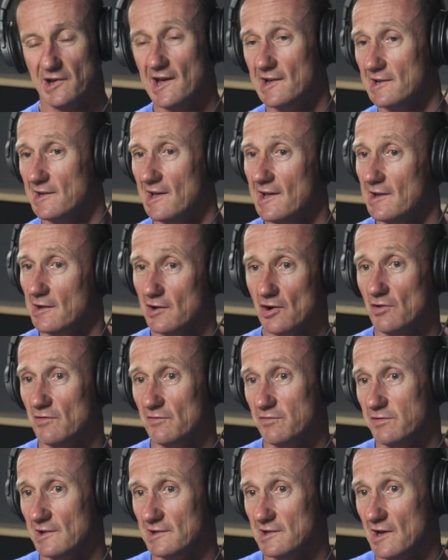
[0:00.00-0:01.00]
we hadn't had a
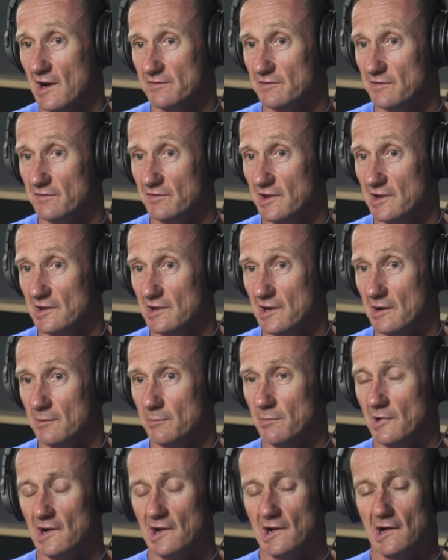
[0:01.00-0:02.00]
conflict after
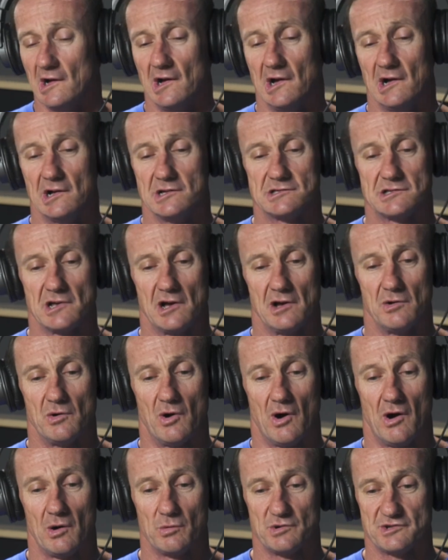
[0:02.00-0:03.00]
Vietnam.
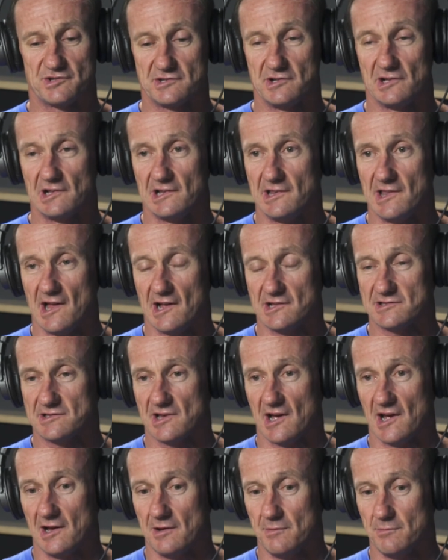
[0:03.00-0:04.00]
So I was still in that
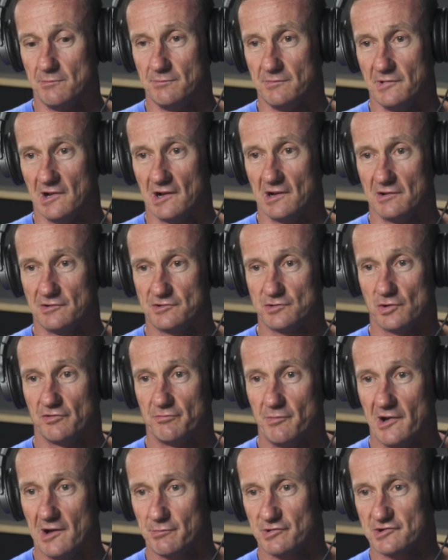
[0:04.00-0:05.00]
same,
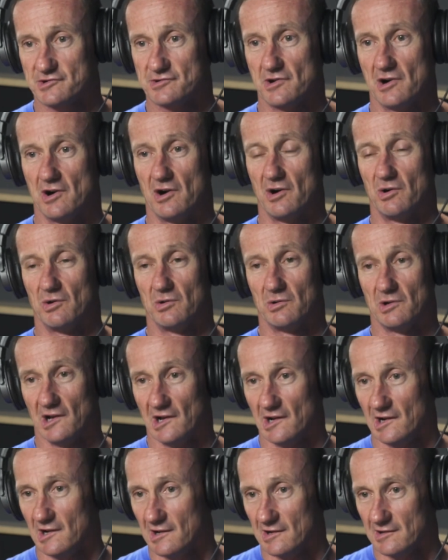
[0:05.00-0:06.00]
12-man patrol,
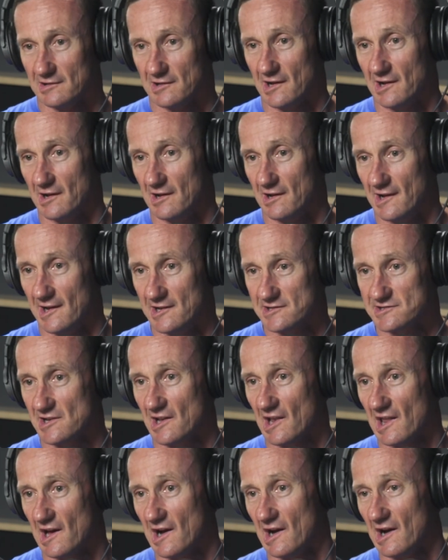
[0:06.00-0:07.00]

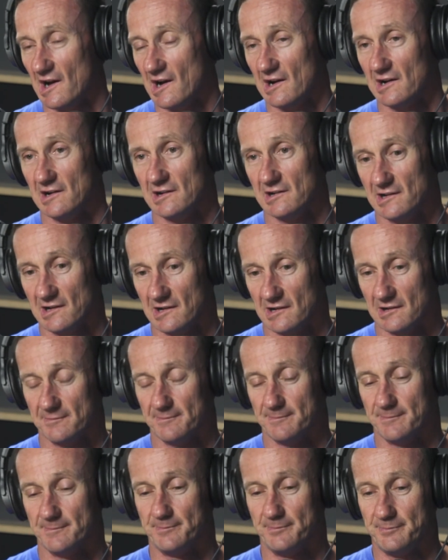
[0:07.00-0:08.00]
SLR,
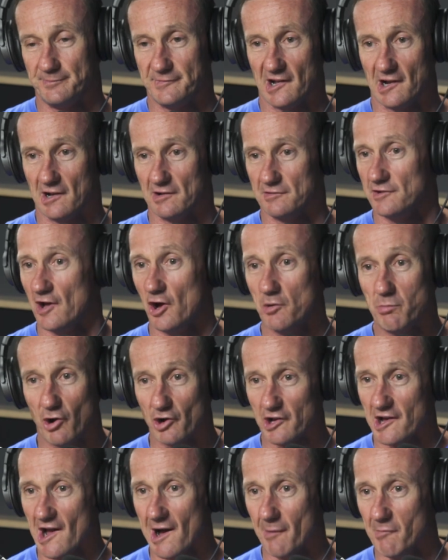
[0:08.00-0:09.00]
no
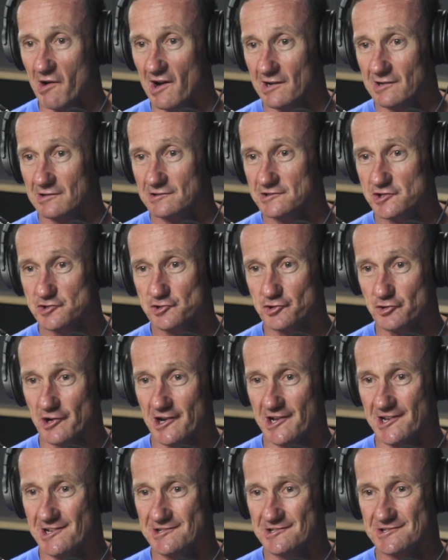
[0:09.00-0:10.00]
body armour, just
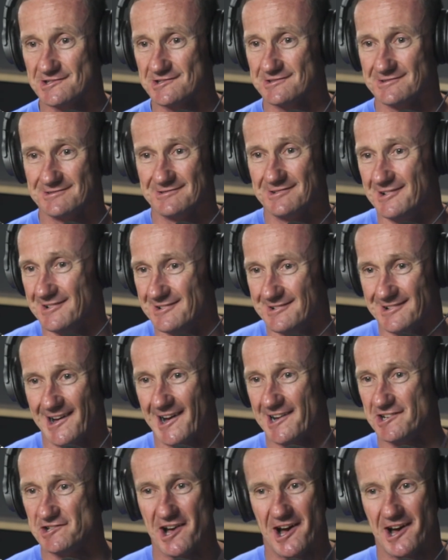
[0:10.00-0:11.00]
greens,
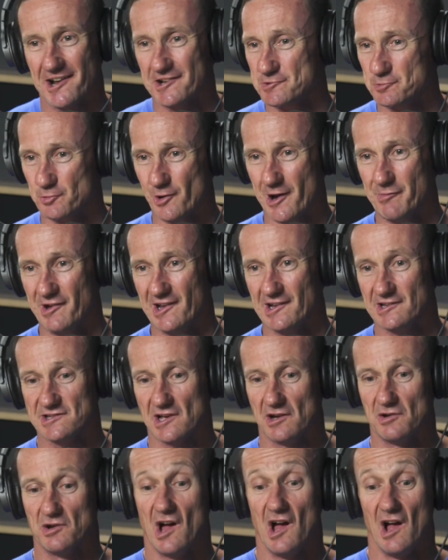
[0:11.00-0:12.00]
H harness webbing.
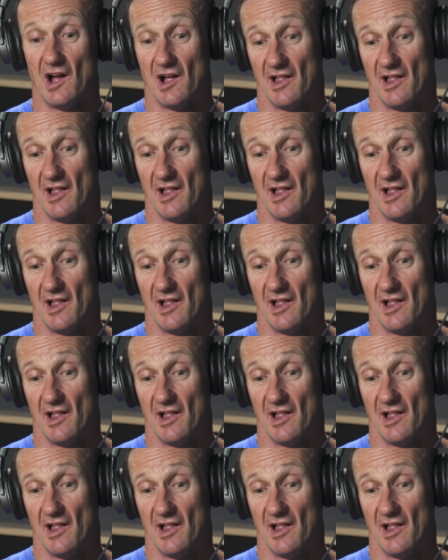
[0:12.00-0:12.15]
So